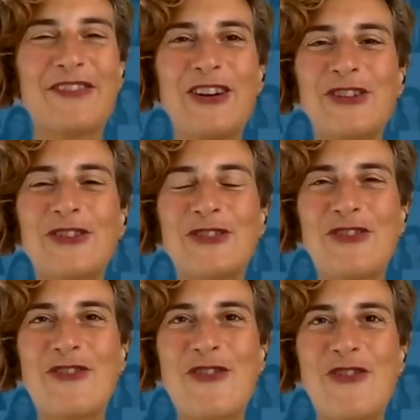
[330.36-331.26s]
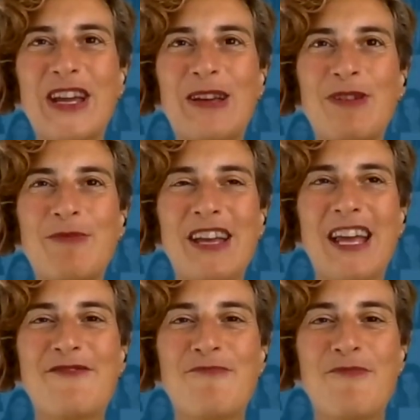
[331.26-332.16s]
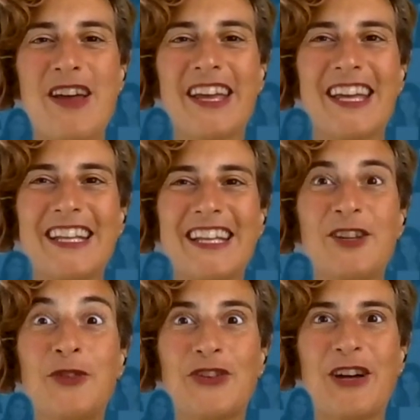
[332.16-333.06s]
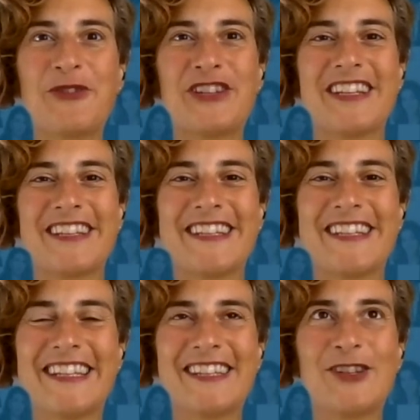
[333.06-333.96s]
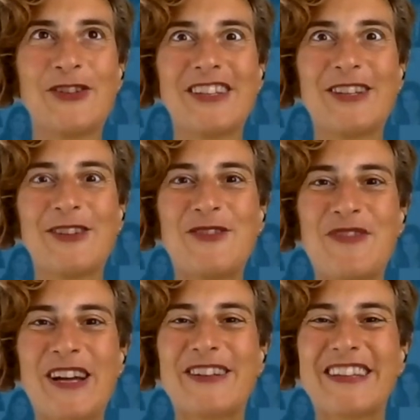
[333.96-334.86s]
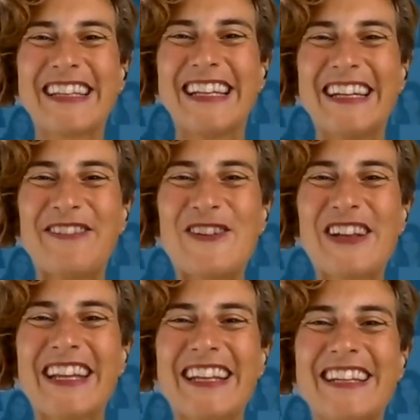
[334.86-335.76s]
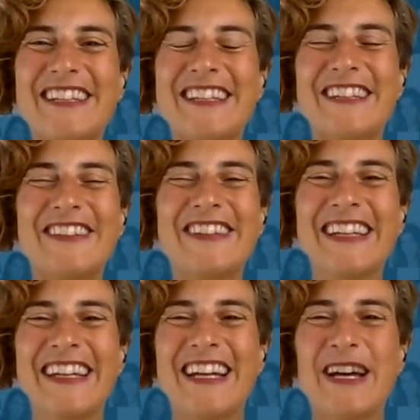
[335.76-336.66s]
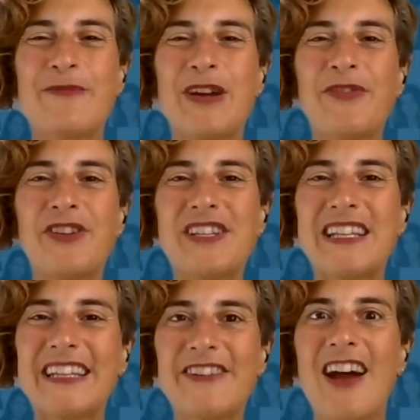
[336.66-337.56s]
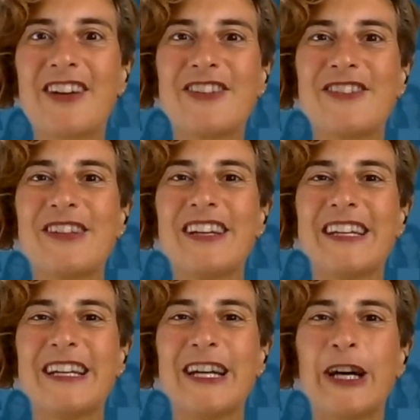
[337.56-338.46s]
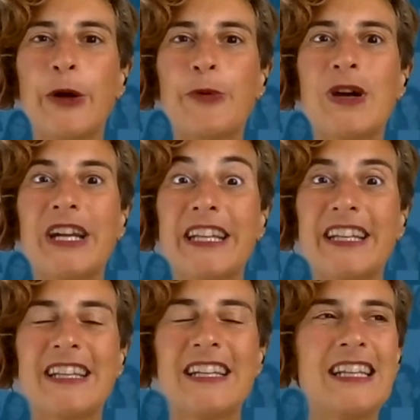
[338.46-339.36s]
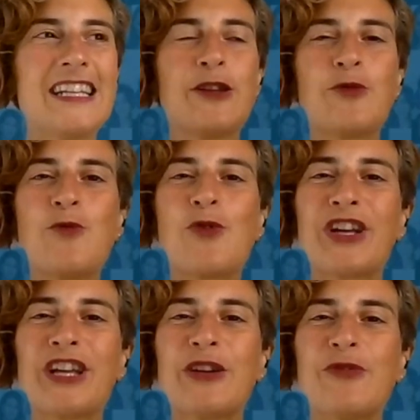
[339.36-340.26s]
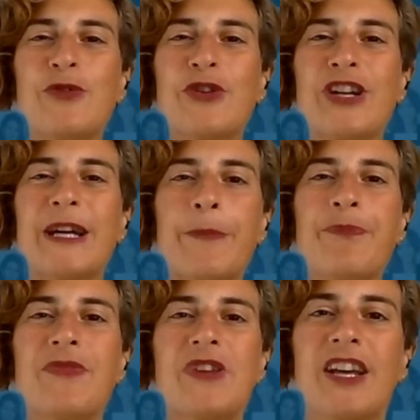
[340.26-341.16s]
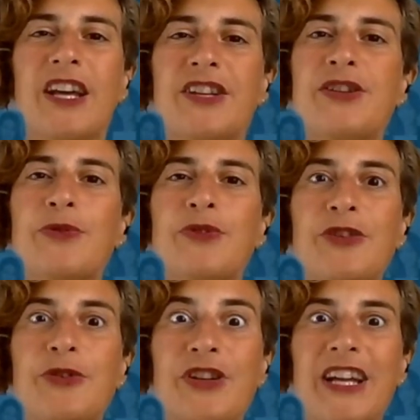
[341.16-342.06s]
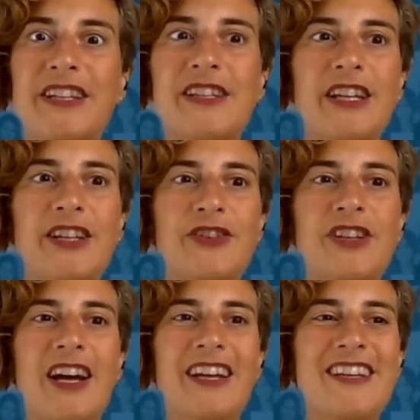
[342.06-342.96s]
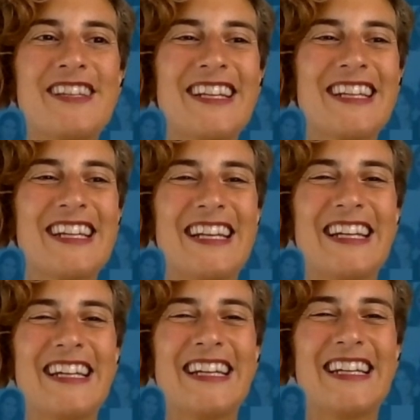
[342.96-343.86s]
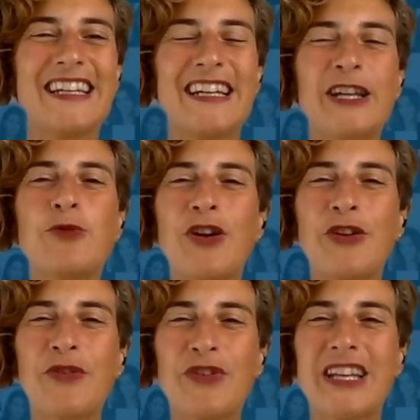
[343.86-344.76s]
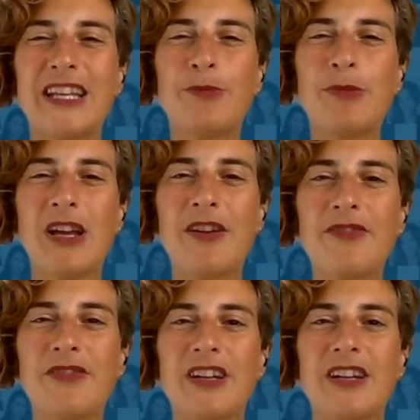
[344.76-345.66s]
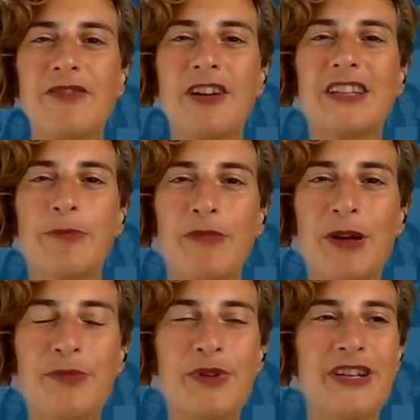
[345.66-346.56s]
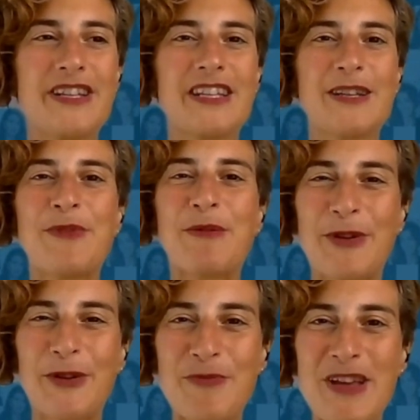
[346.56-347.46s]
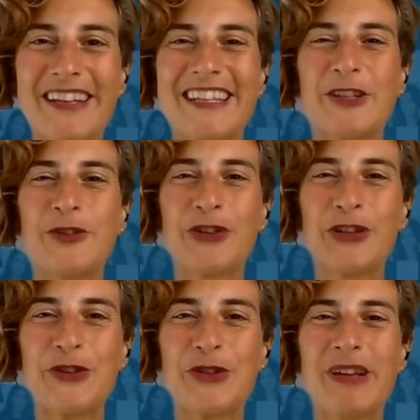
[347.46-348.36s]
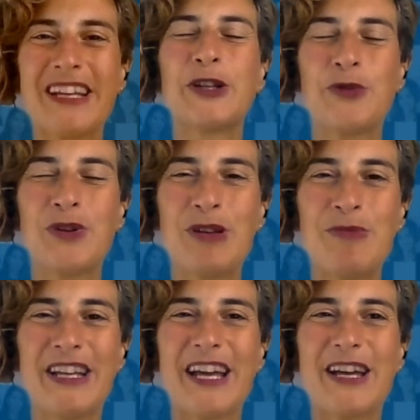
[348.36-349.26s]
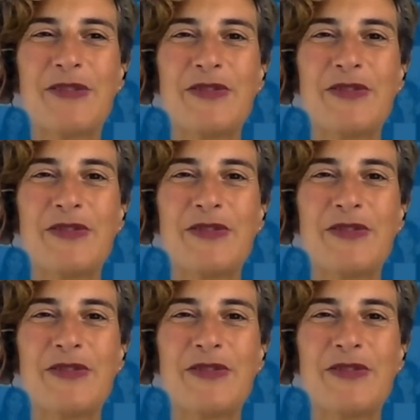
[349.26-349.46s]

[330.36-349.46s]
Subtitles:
Got to know ebbf back in 2006, so it's, oh my god, 14 years ago. My first interaction were in Italy. I was working for a student organization, ISEC, and one of the ebbf founding members, Beppe Roviati, introduced me to ebbf.